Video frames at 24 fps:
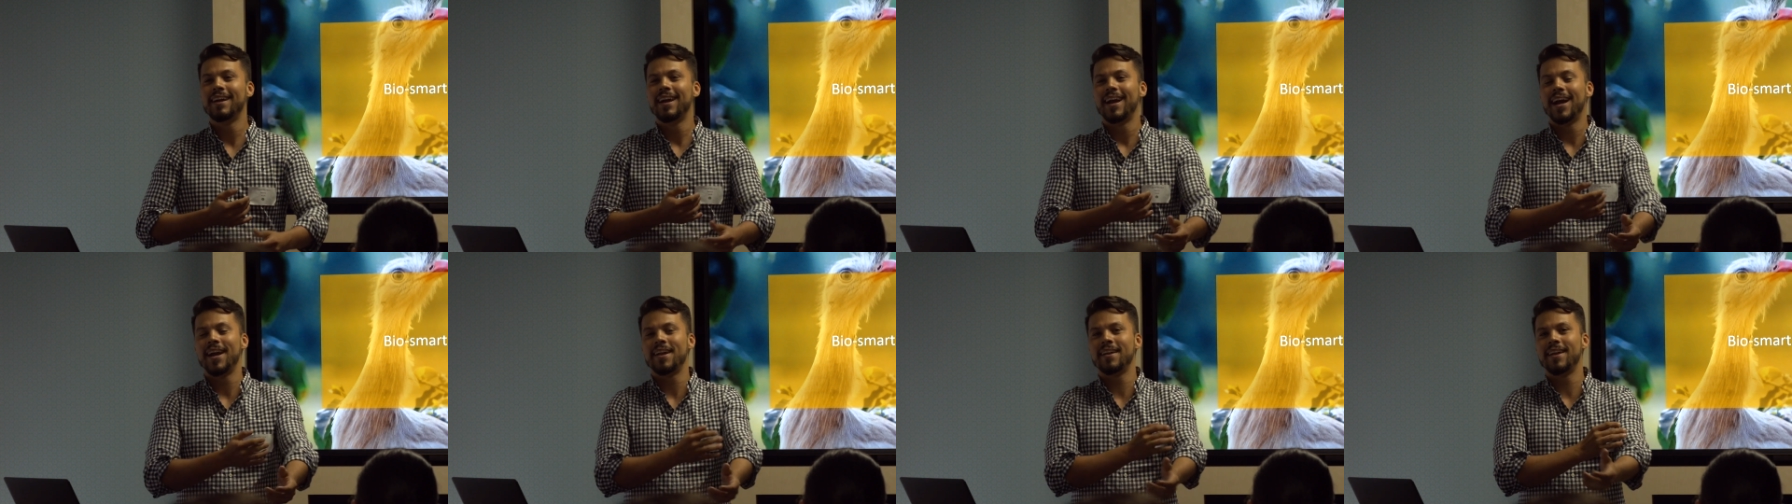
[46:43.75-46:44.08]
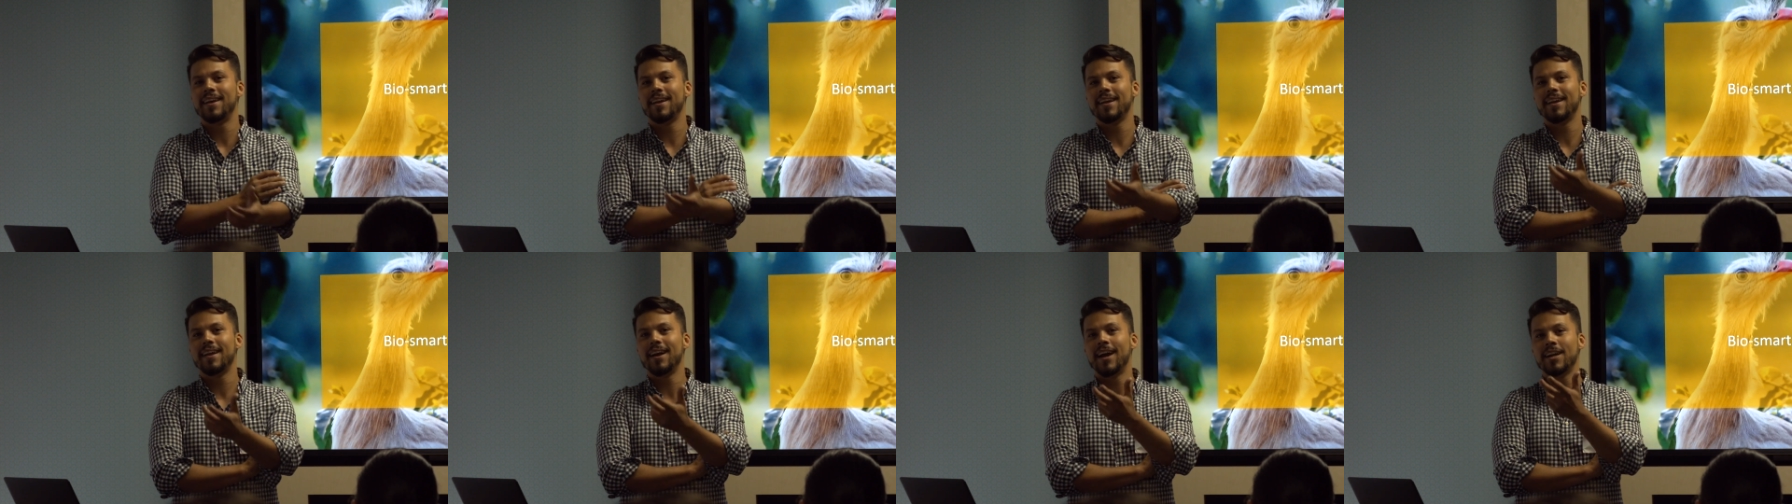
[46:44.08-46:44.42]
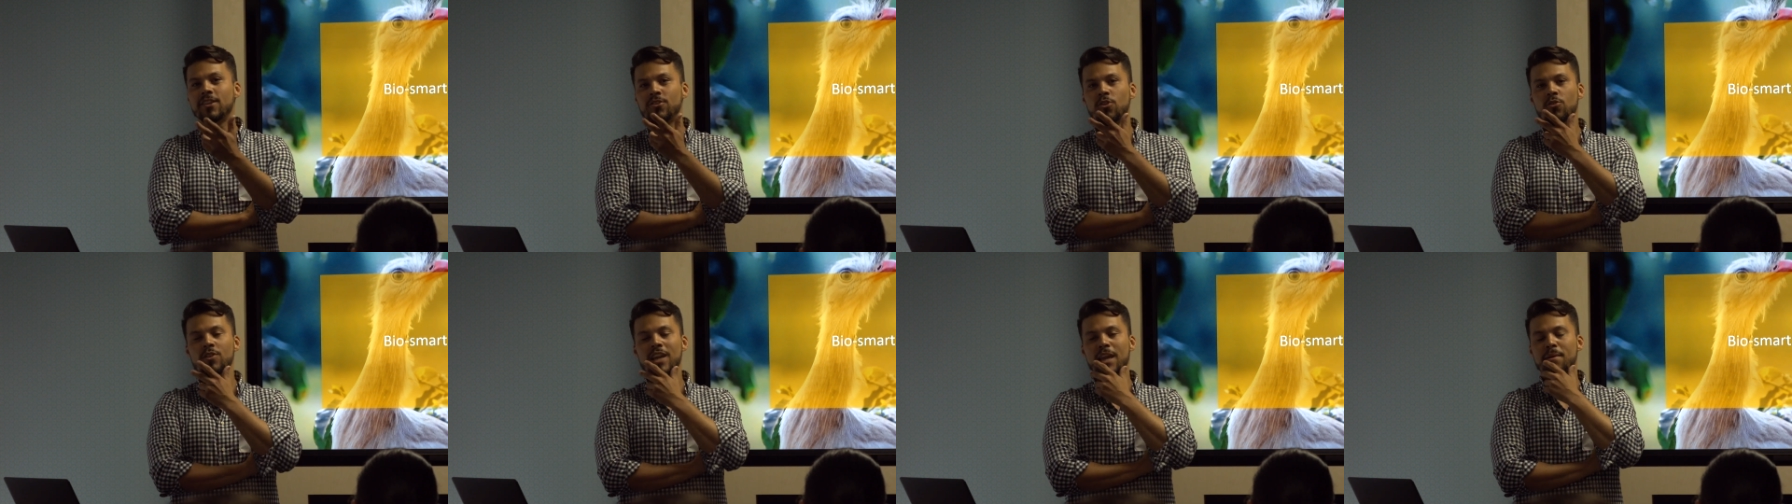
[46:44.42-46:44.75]
And I, I
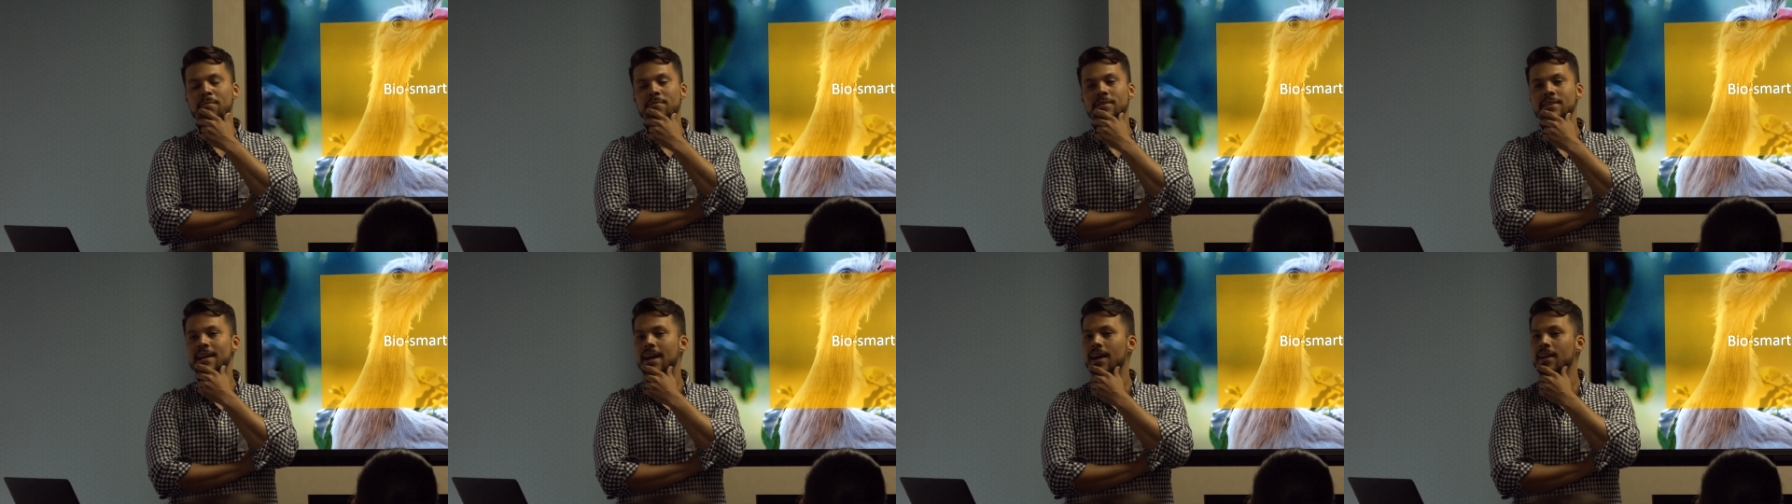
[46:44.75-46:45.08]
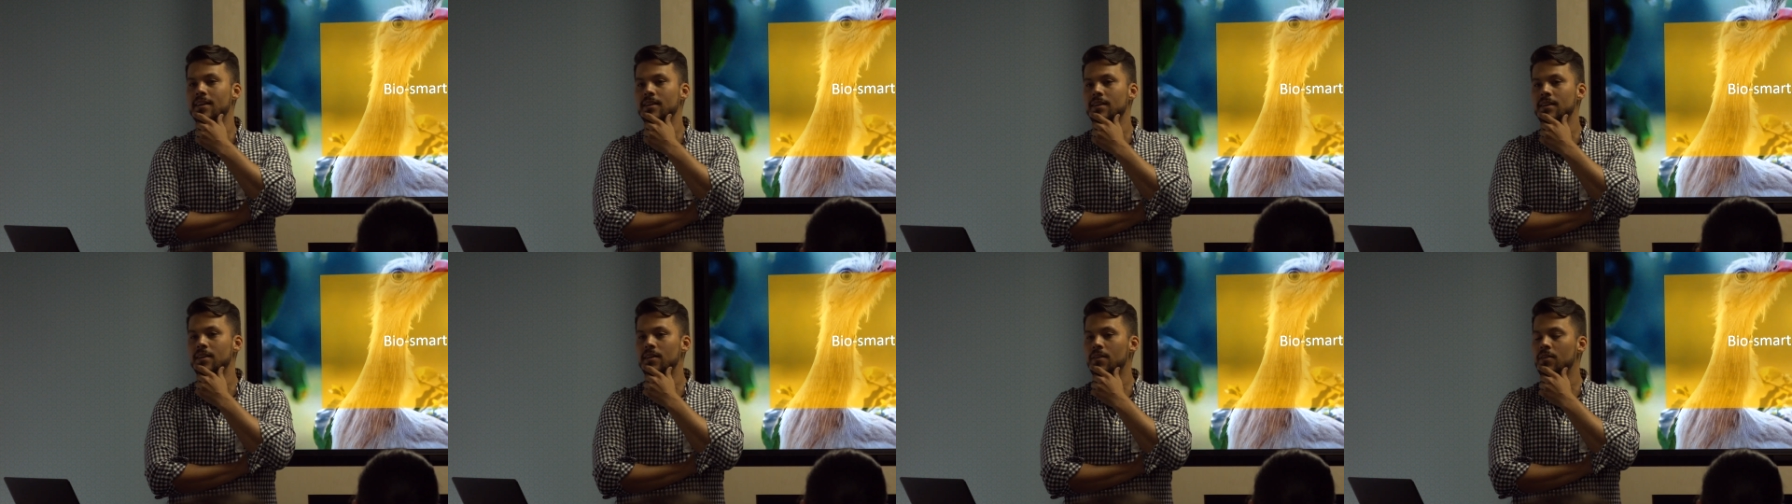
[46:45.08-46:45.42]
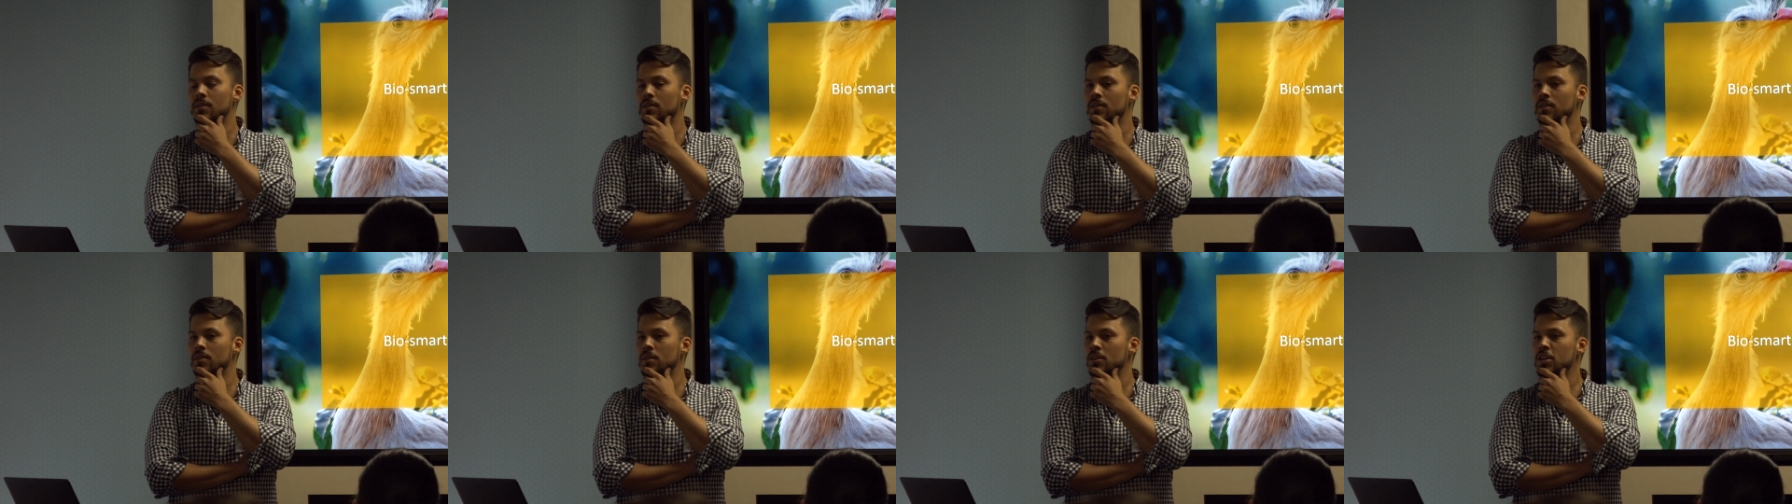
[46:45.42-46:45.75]
told him that,
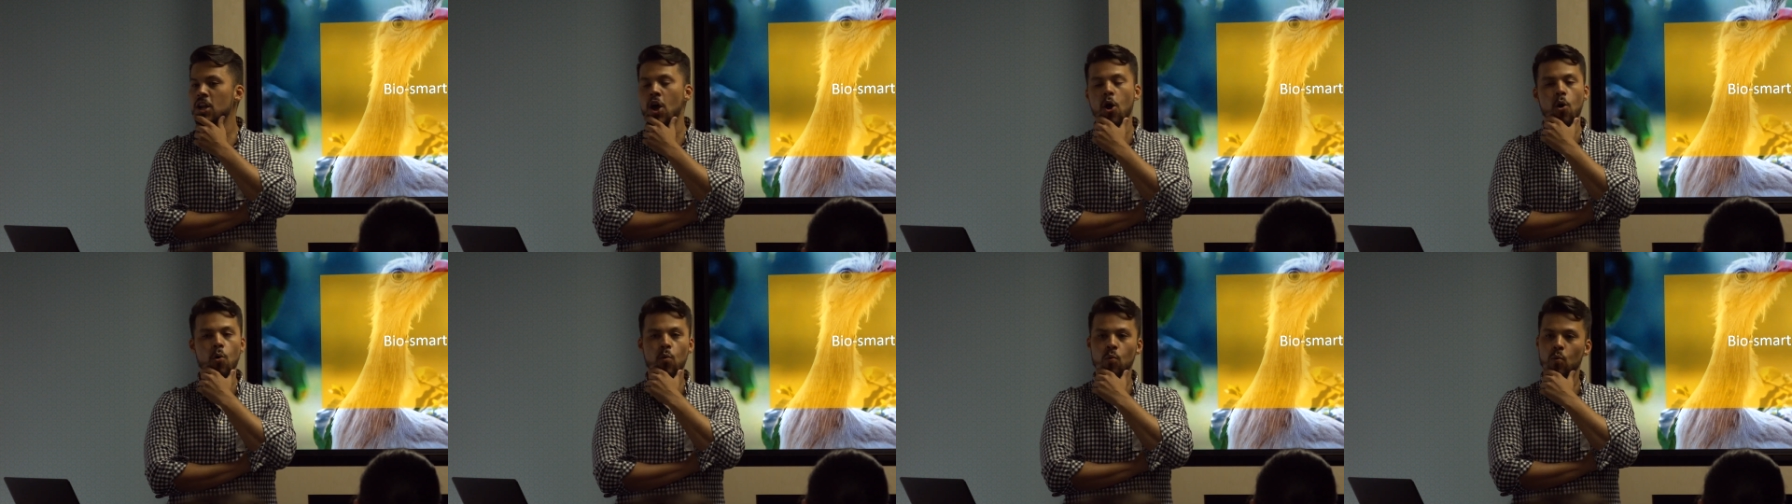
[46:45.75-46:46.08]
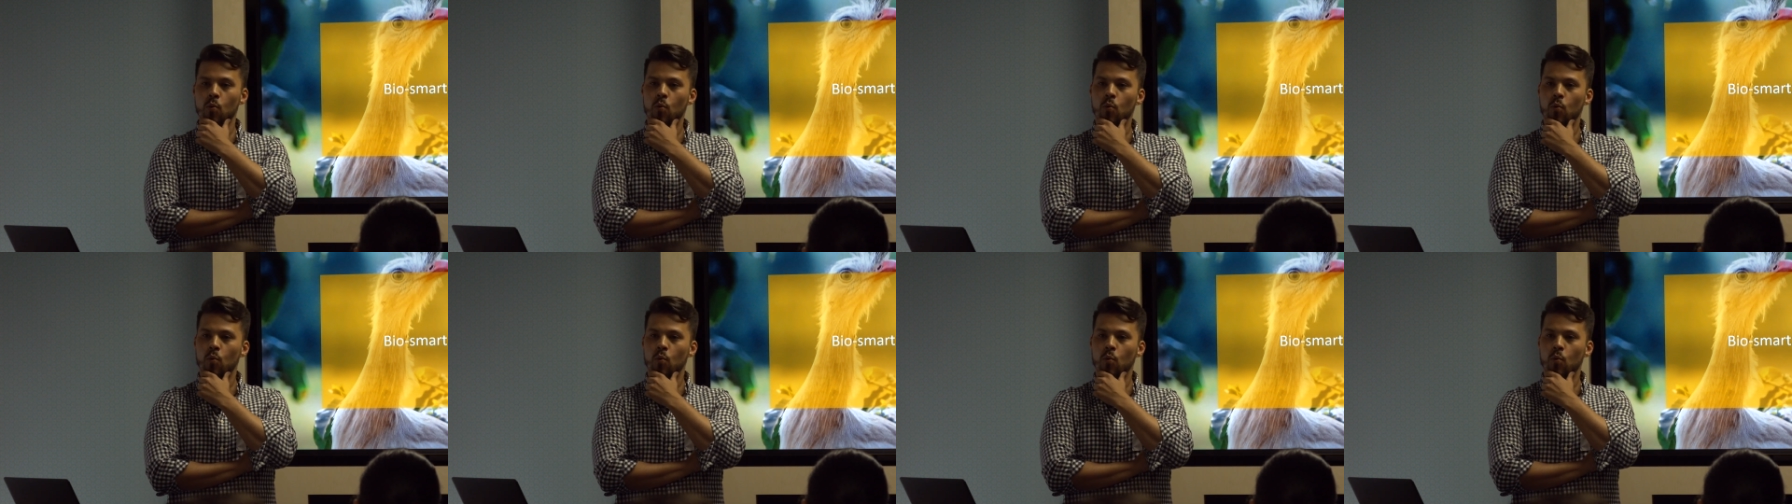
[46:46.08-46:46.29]
no,